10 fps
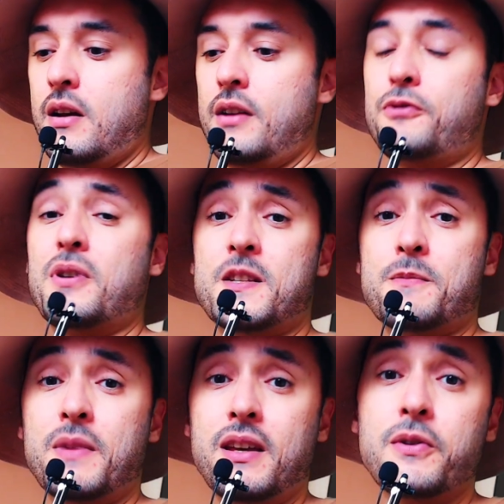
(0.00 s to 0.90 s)
Trust me,
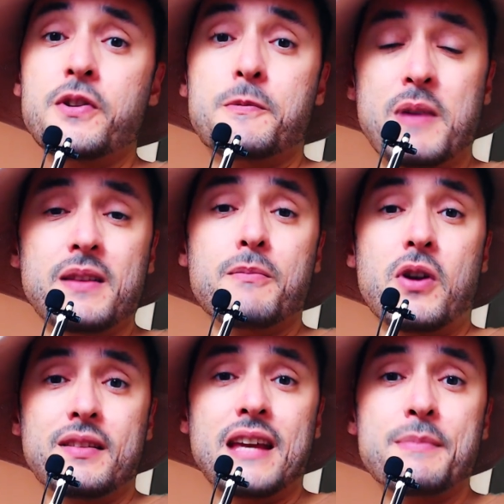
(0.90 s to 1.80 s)
you spend more
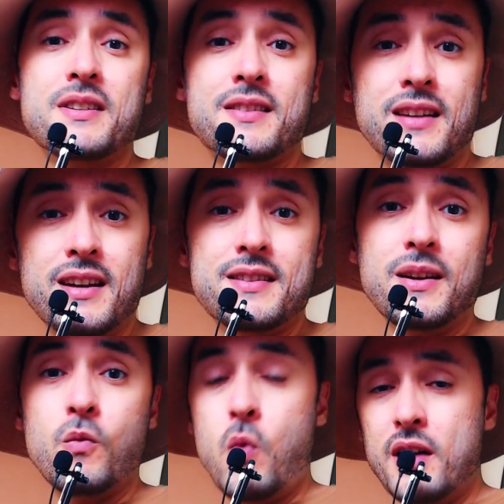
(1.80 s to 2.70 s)
time discussing
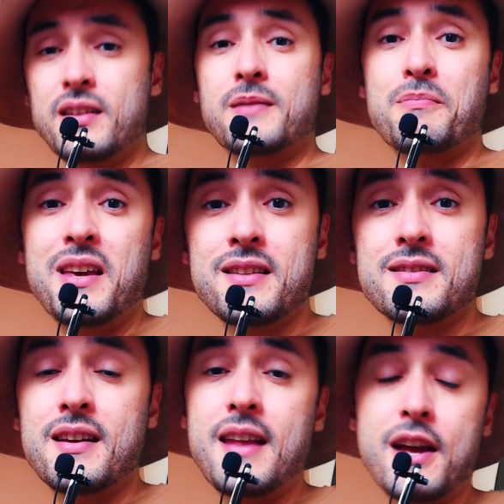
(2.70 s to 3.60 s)
what it means
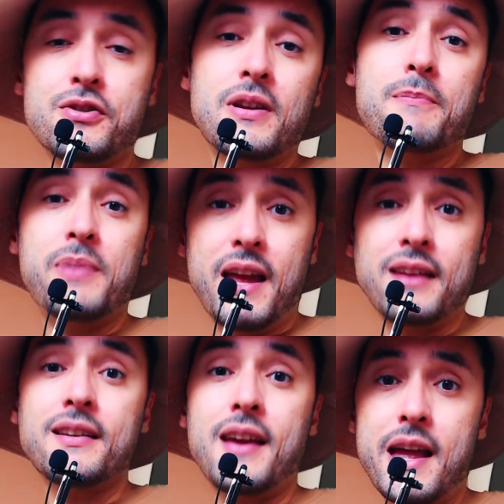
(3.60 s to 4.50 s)
than actually playing the
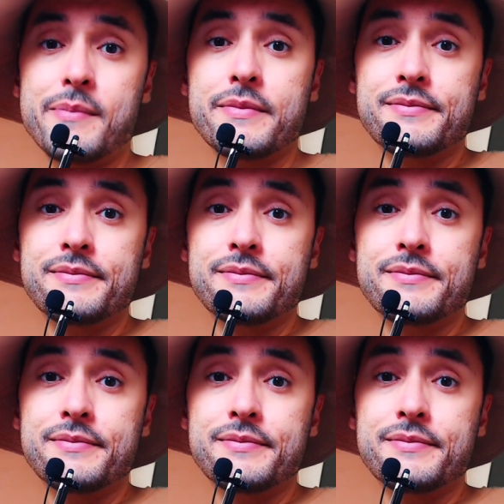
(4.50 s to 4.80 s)
game.